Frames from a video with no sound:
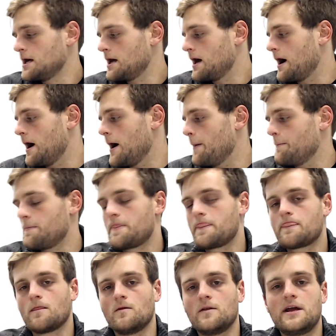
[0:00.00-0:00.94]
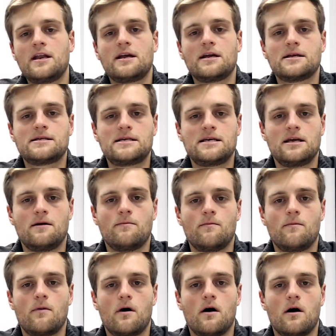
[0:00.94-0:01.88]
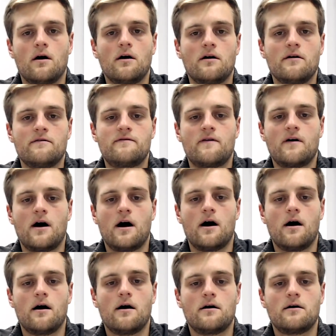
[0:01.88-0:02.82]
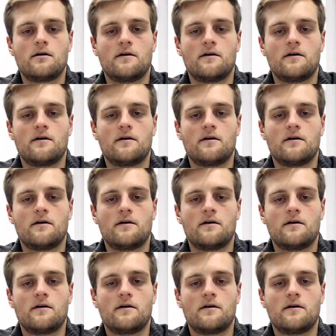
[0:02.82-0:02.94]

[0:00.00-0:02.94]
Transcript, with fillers: um, leading a team of uh,